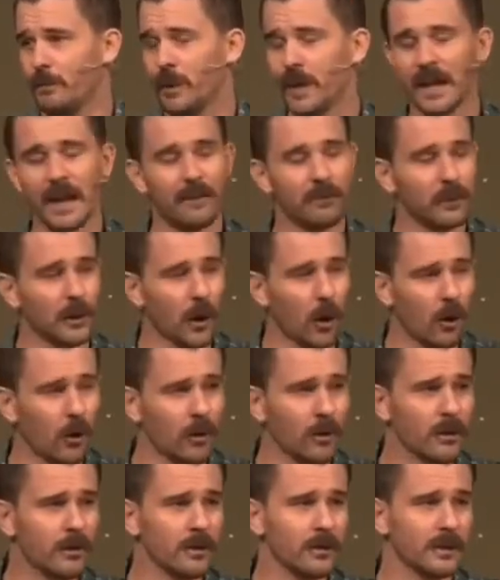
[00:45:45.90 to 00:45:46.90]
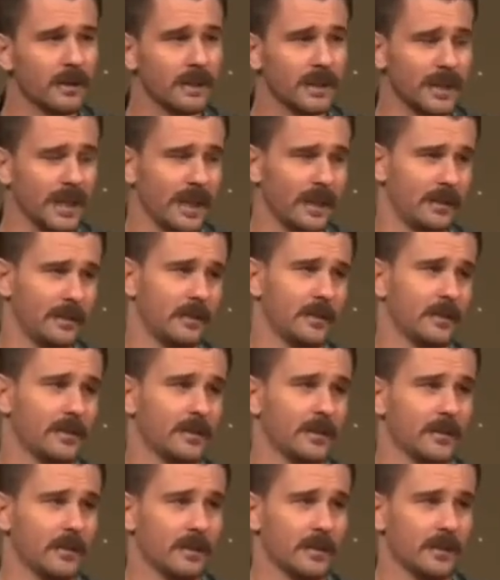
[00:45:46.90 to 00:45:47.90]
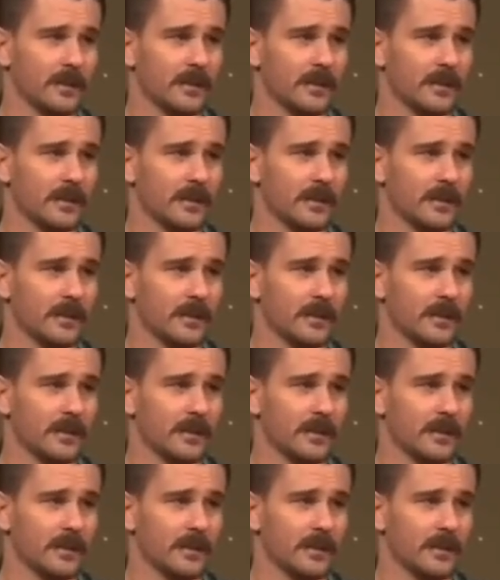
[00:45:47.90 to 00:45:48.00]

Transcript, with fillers: but have long since